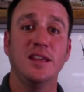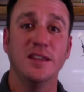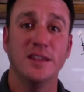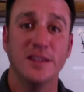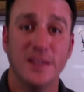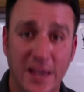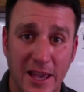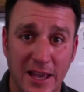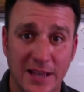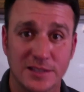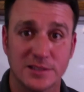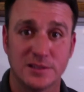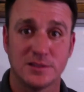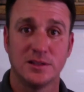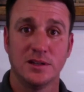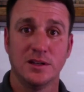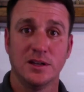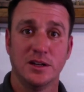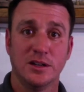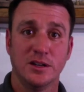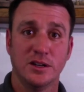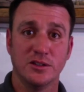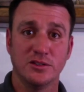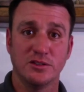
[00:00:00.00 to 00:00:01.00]
Yes.
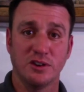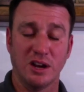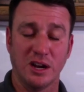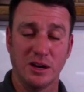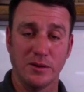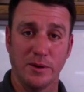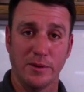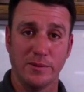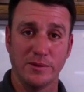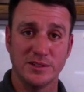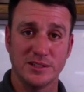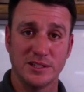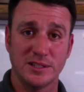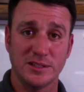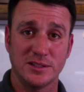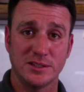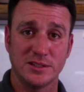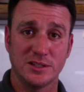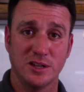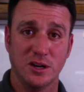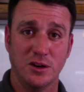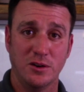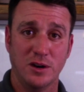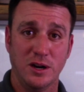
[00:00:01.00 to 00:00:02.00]
Does your airway
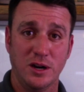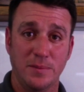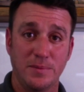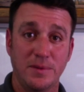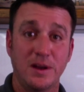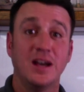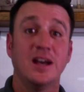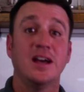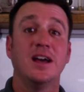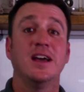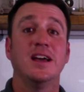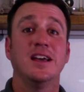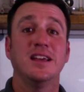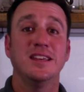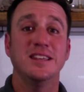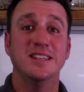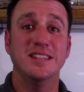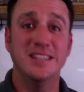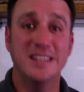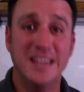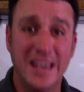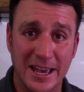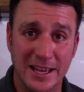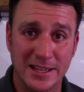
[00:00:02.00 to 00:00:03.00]
resistance go up?
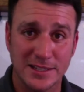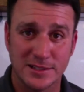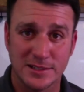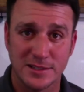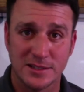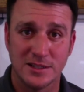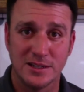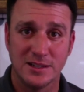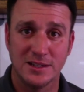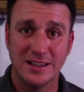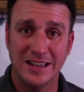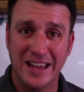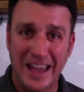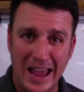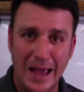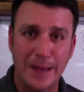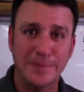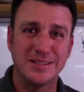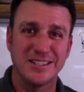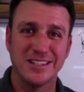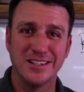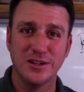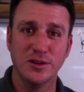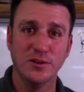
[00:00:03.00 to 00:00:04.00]
Yes,
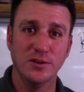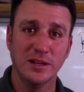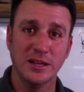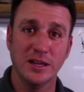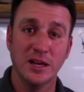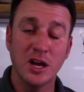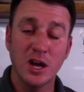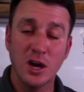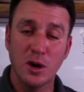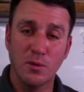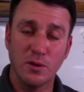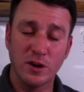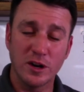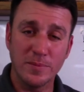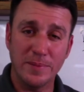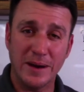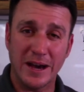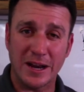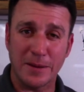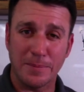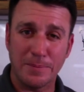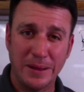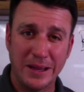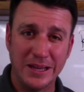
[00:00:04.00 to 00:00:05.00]
absolutely. What
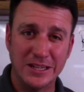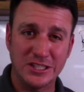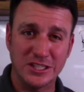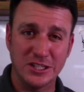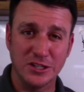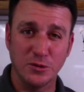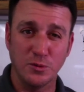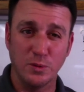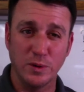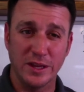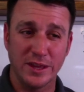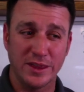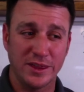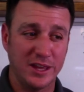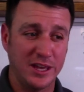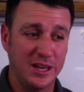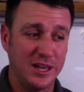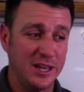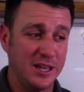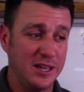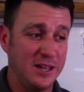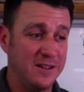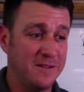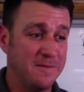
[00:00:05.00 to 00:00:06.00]
about a patient with
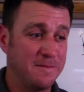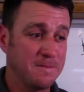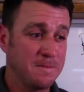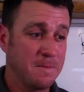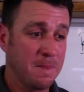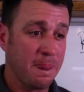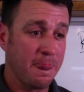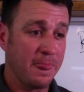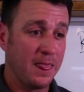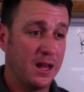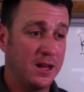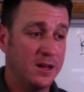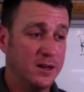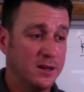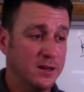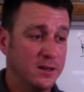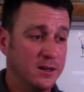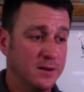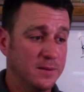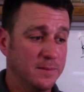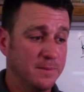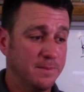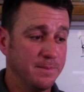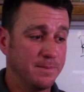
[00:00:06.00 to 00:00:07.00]
a,
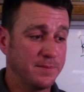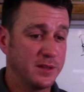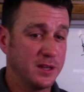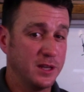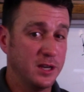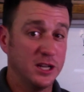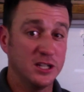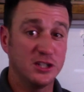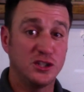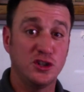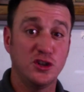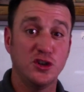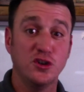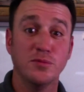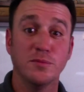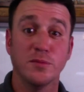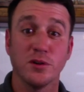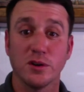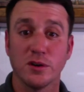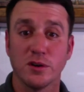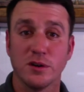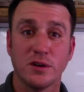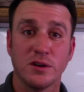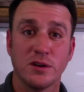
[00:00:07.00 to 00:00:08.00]
um, a
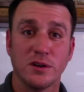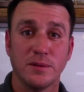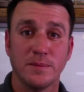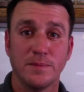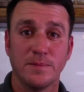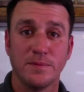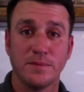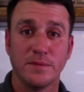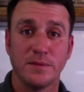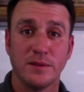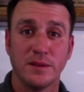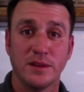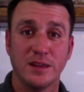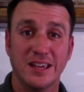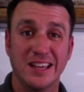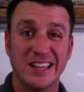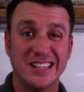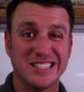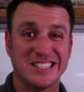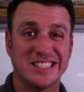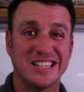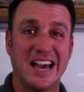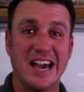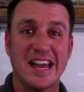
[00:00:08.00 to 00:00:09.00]
tumor
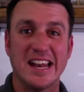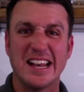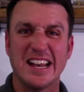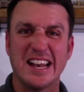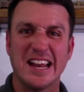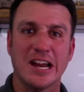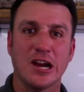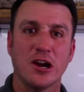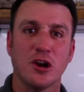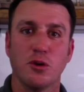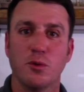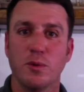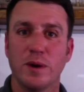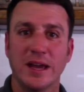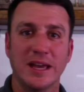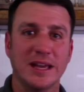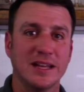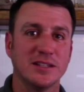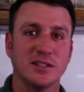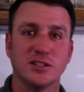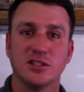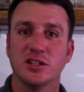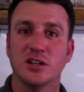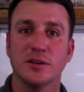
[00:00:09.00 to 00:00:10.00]
inside an airway
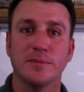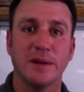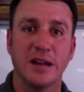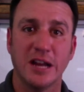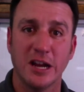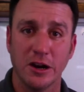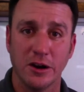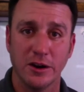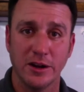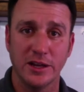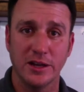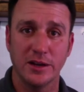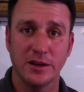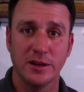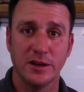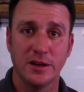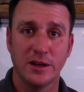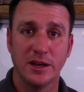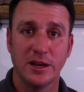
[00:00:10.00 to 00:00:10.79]
in some area?